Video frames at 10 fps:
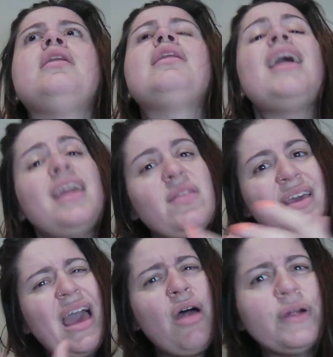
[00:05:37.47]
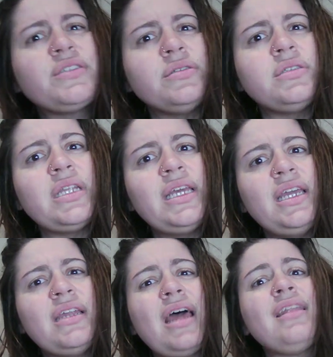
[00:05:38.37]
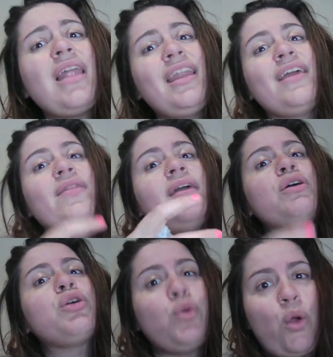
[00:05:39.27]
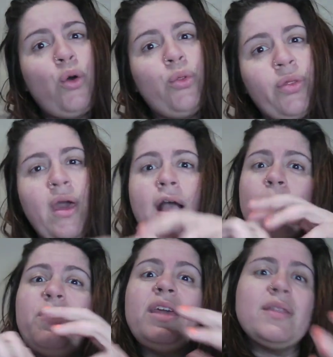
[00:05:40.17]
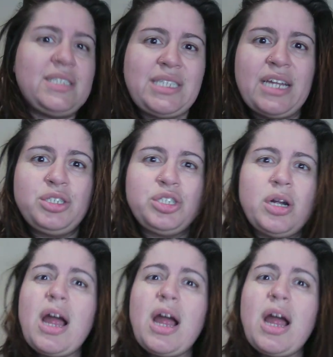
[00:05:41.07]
letting the characters lead and letting their growth being the center